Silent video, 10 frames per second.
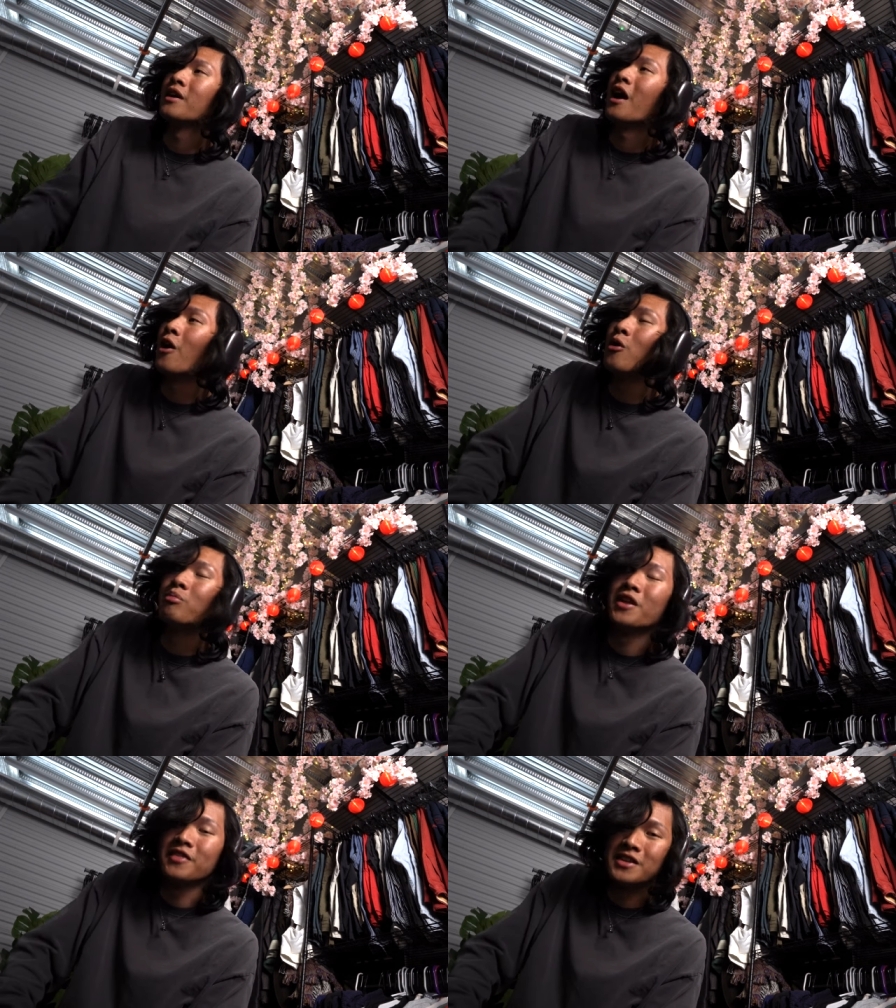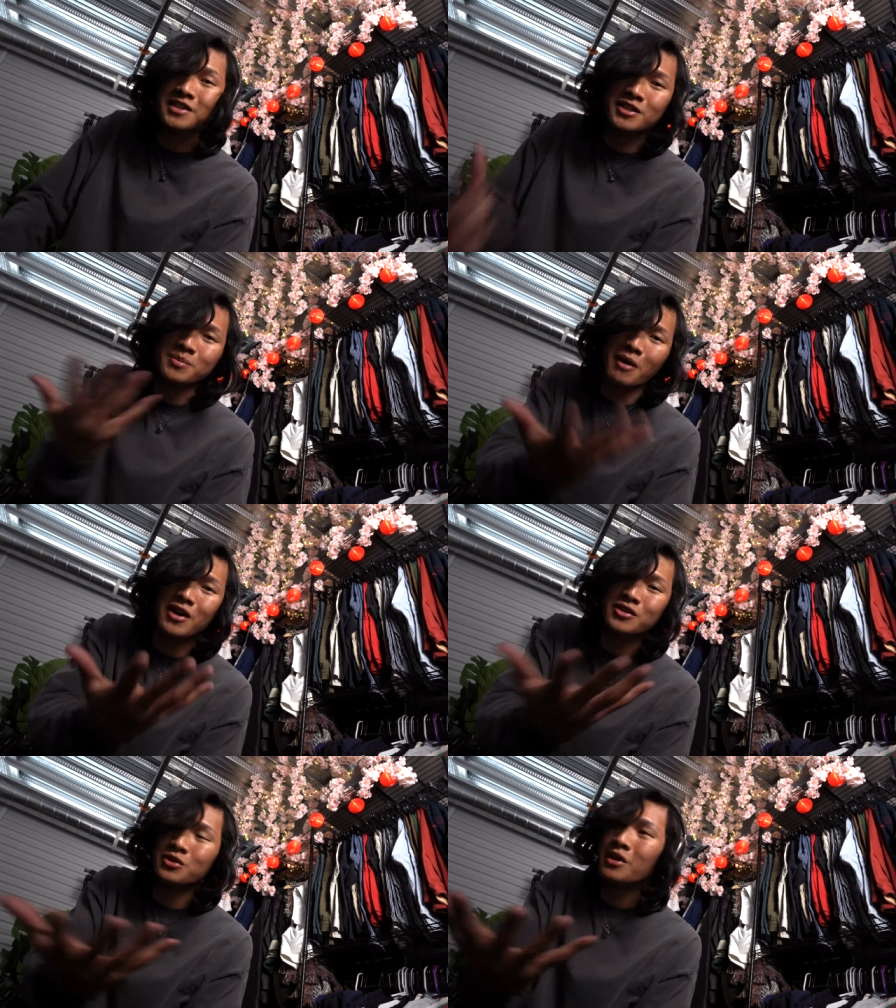I hope that this
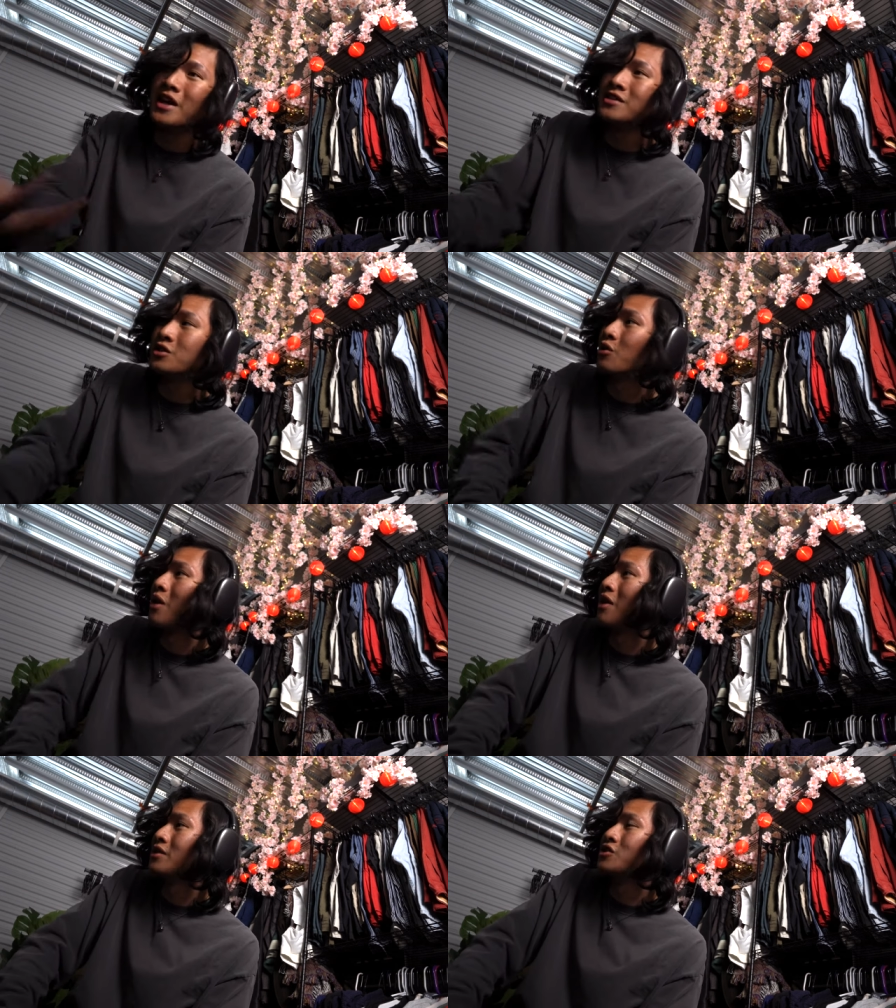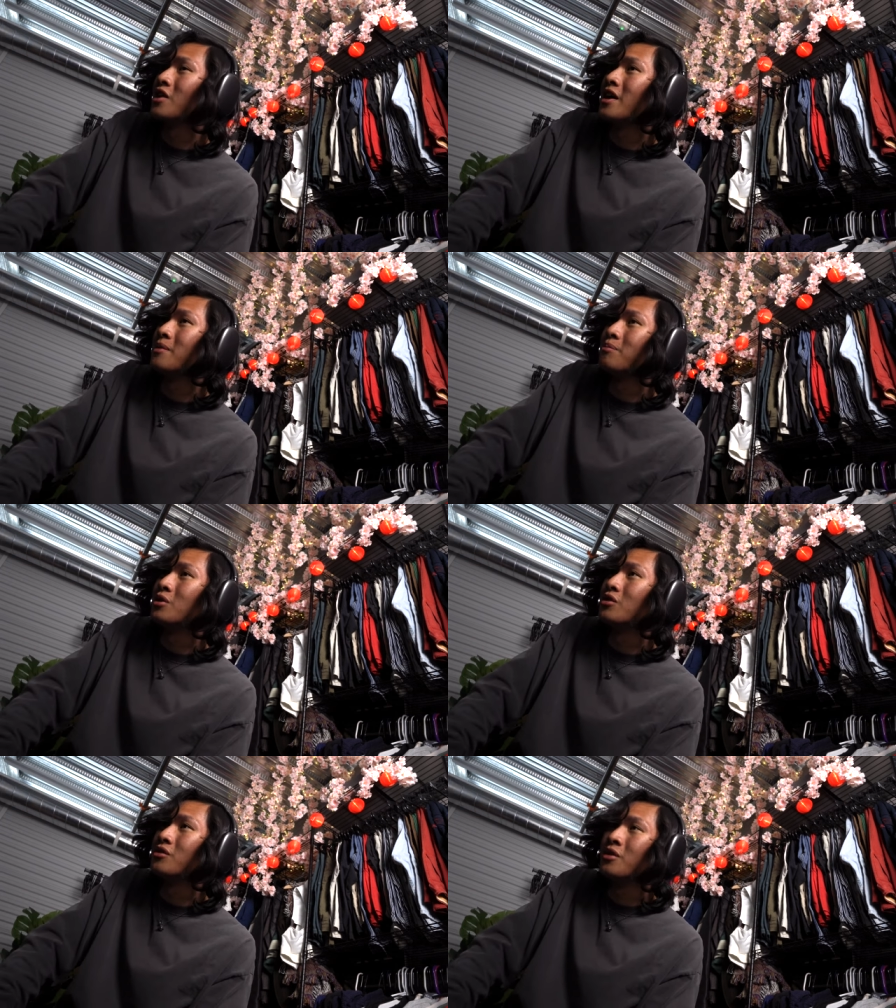inspires you guys to go out and try and
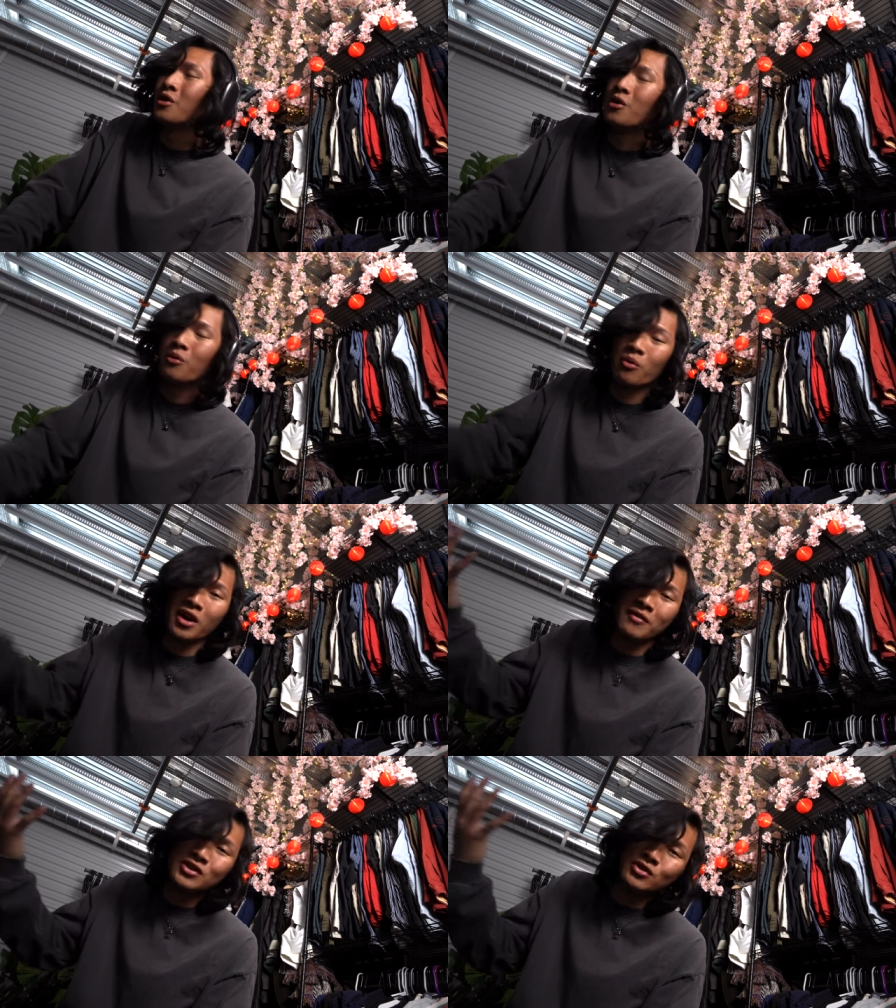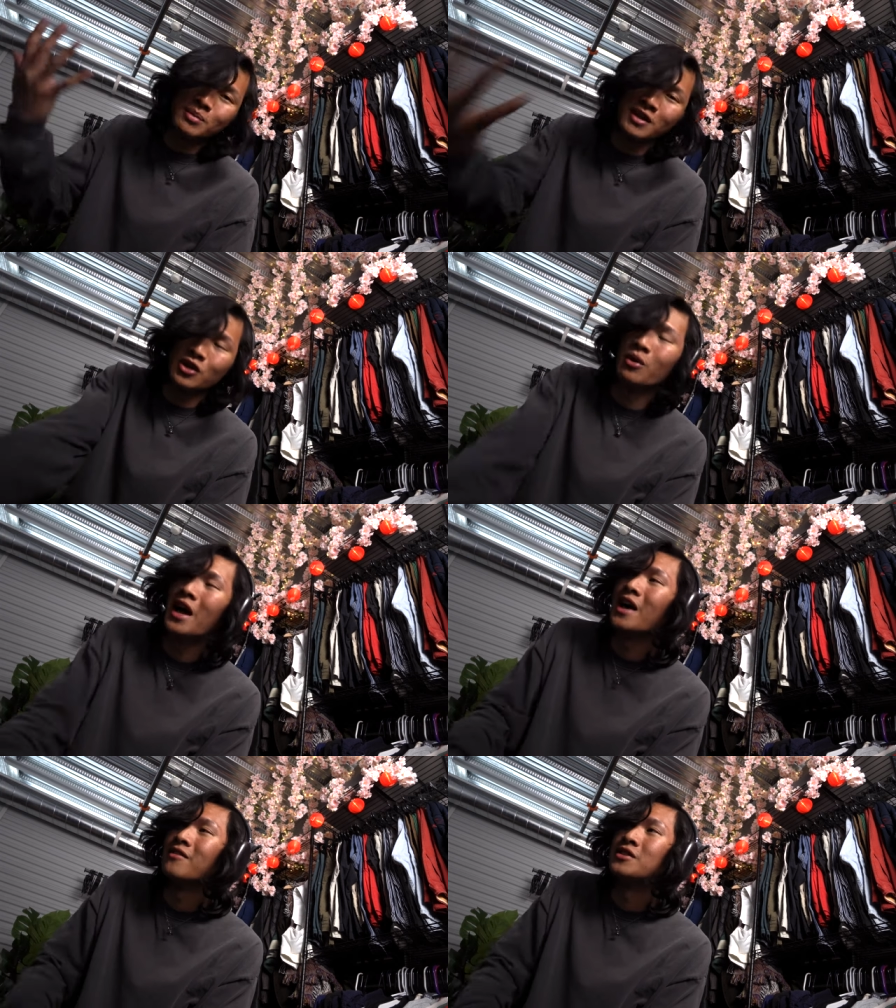build whatever dream that you
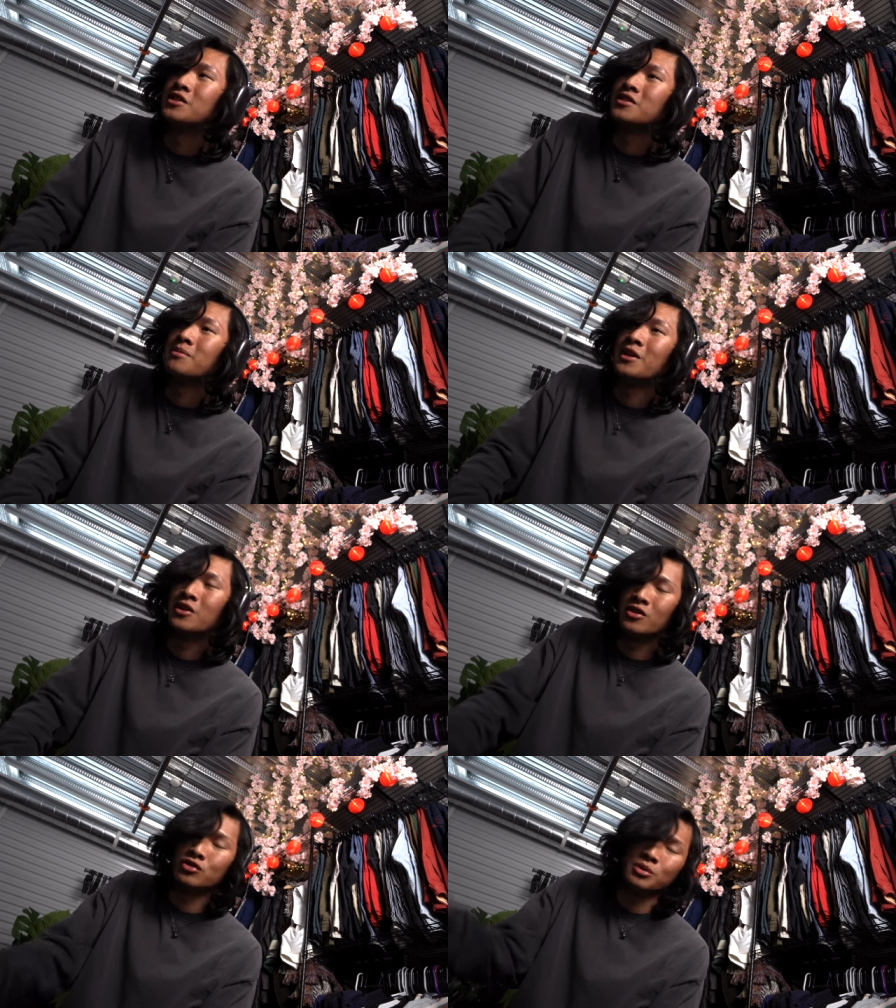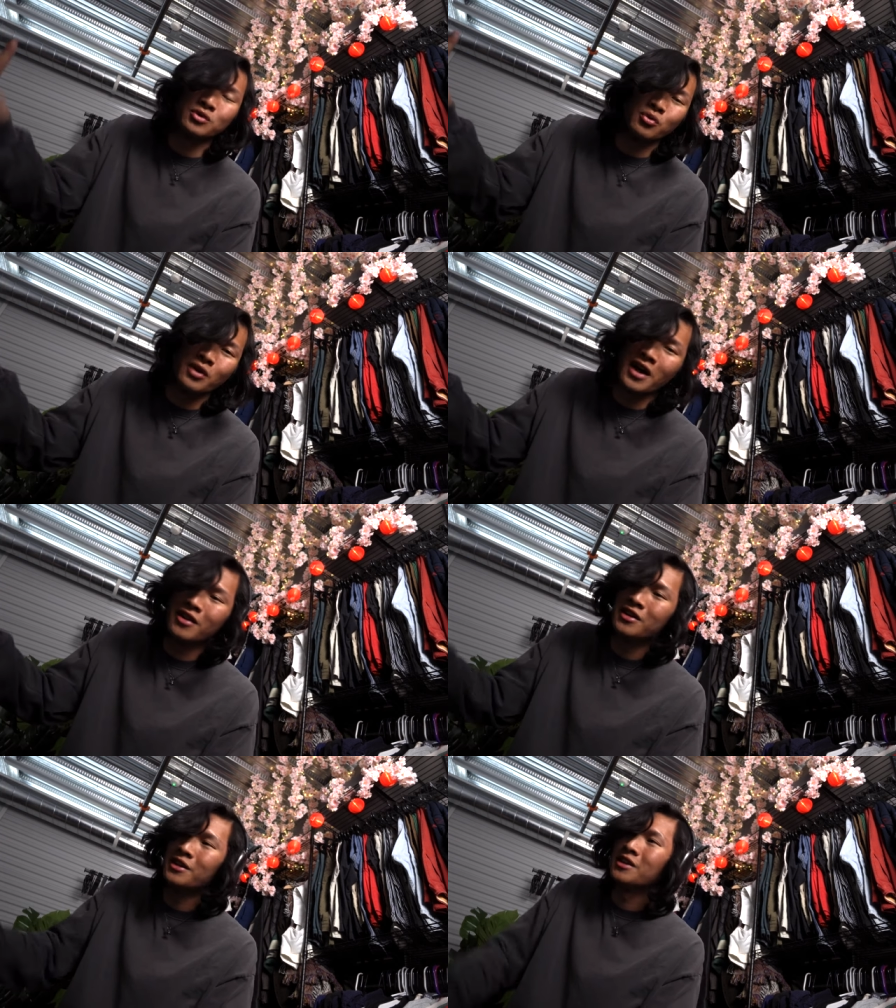have and just to make your dreams a
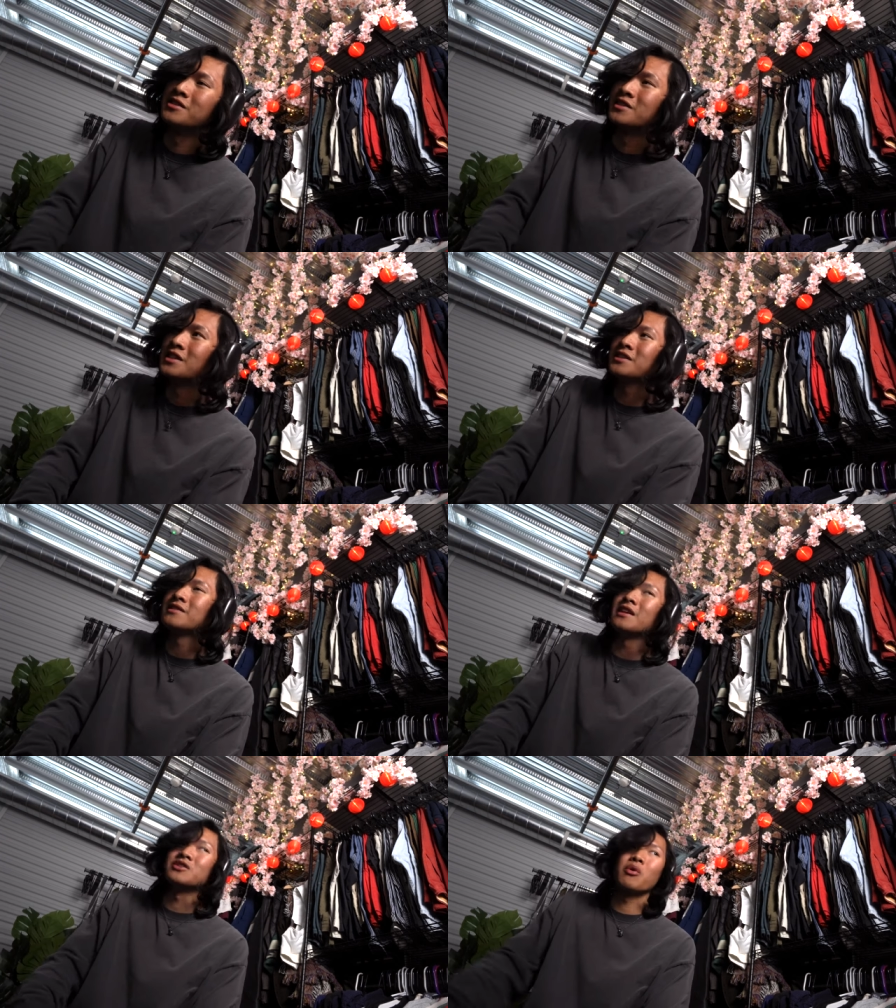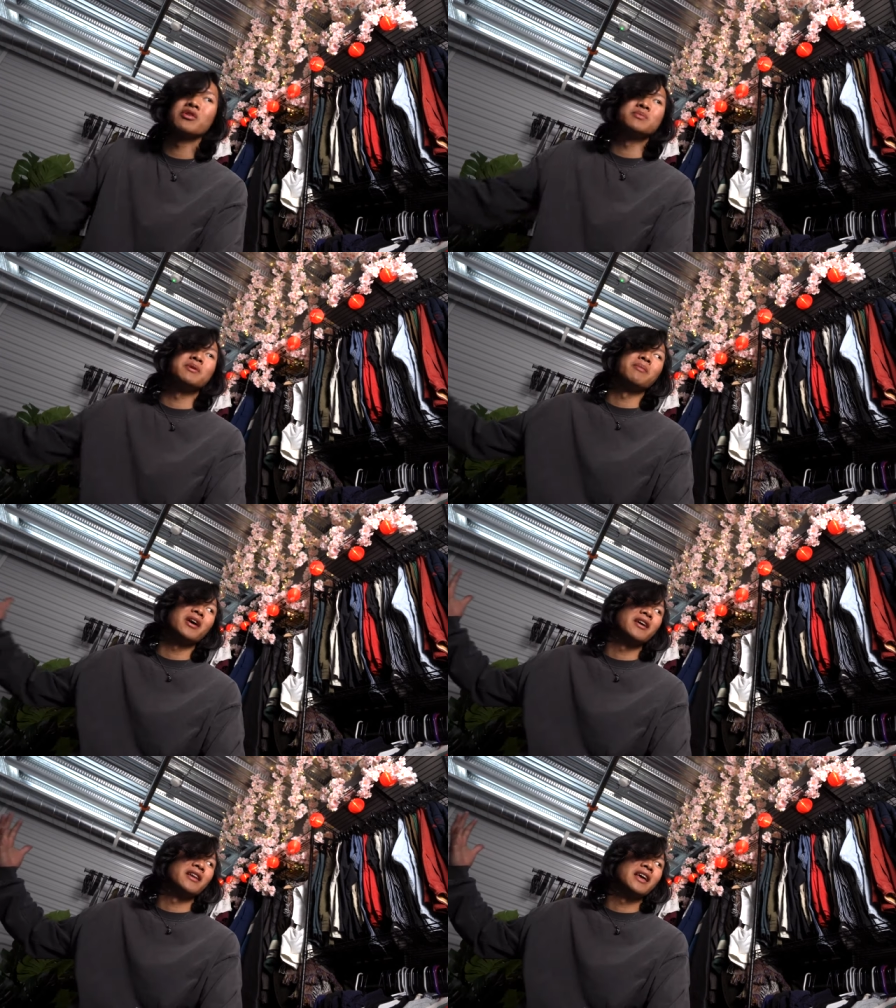reality because this has always been
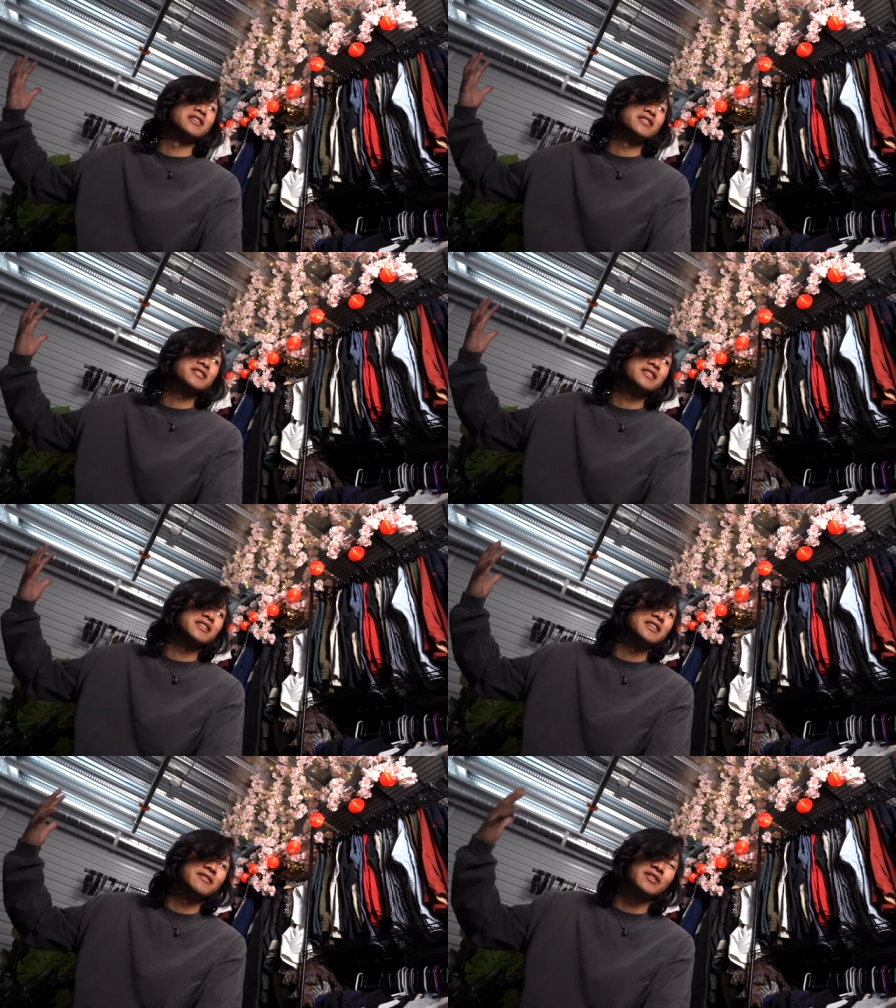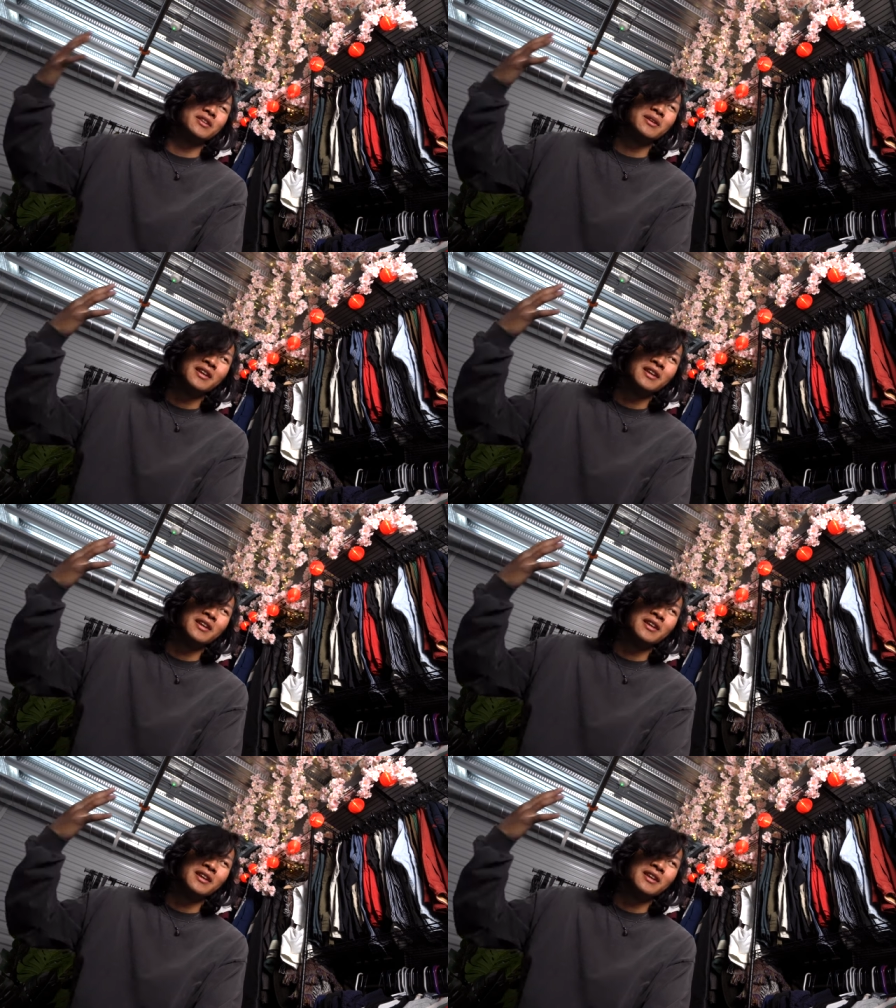mine and just to even